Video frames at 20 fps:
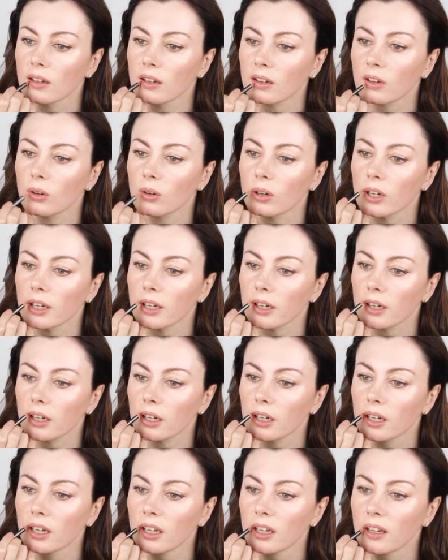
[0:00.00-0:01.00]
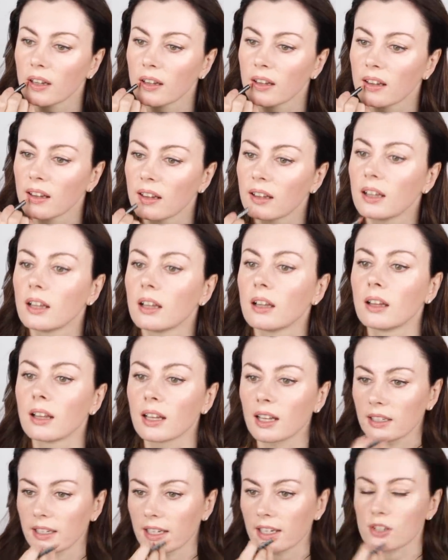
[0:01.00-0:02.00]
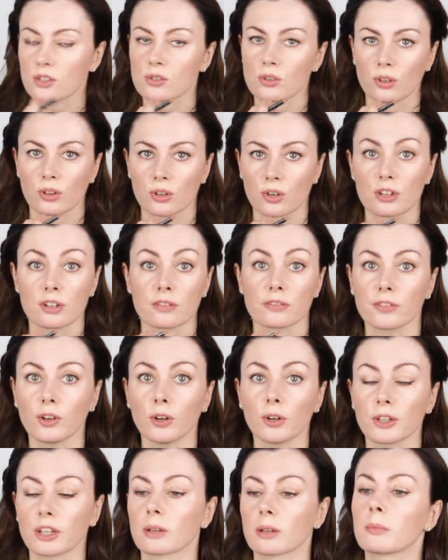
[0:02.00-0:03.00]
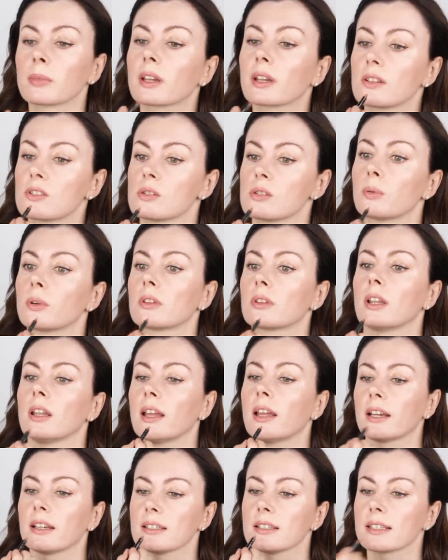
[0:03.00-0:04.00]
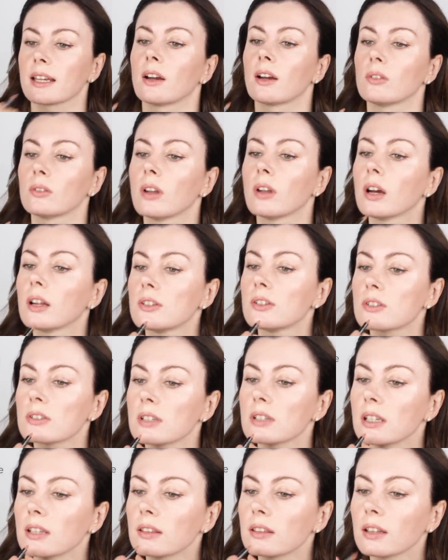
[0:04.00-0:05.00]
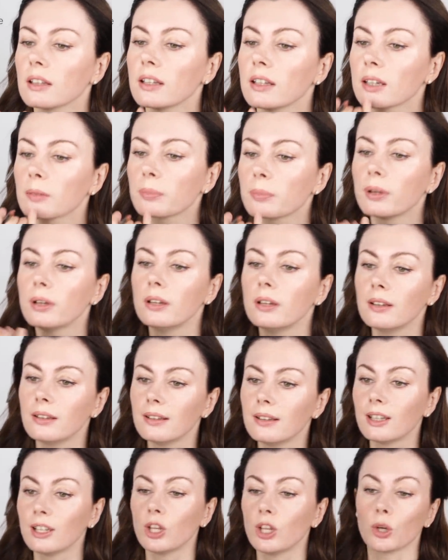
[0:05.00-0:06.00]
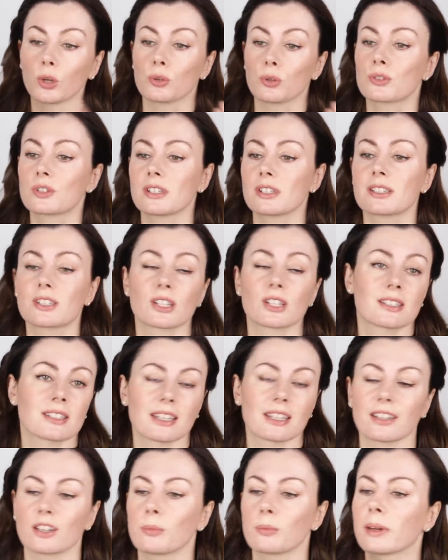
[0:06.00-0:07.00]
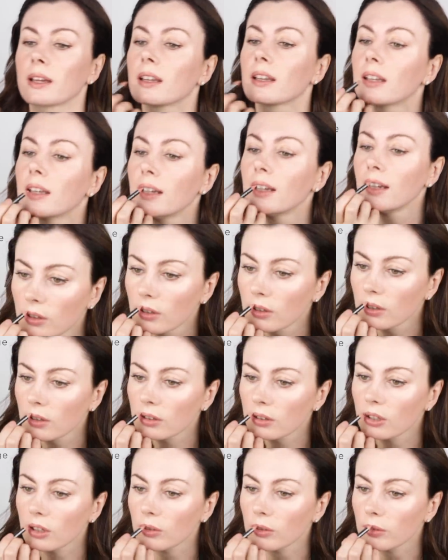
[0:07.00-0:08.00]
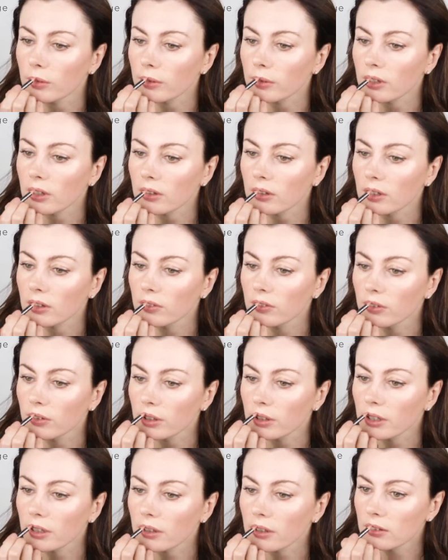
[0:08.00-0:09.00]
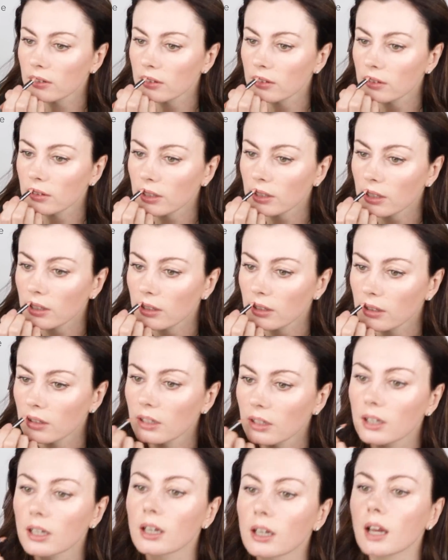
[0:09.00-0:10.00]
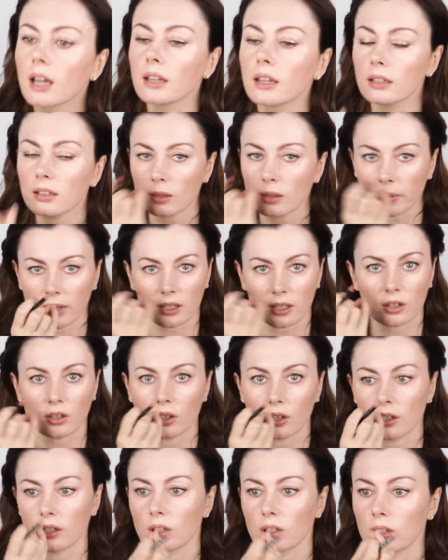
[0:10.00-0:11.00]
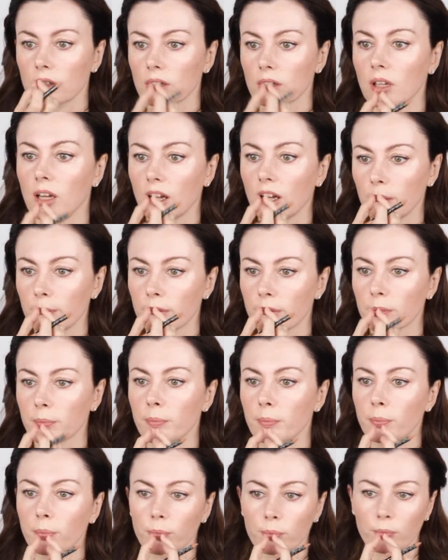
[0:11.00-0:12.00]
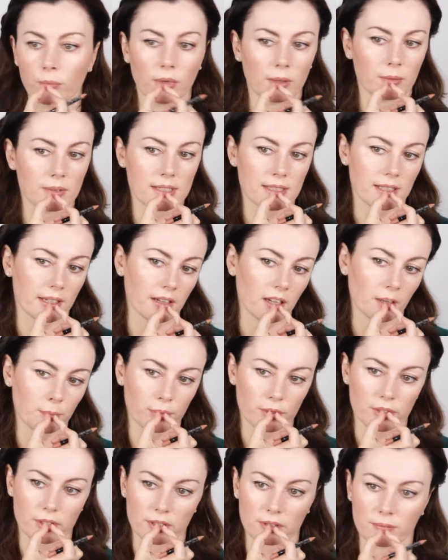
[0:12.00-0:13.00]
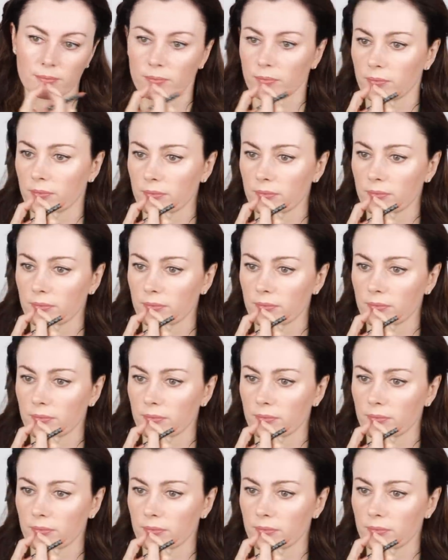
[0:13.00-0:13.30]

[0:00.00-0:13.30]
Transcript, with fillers: acquire an extra third of volume because you put the line down underneath the lip, which is just a little bit not what we're going for here. So yeah, a little bit upper, I would say upper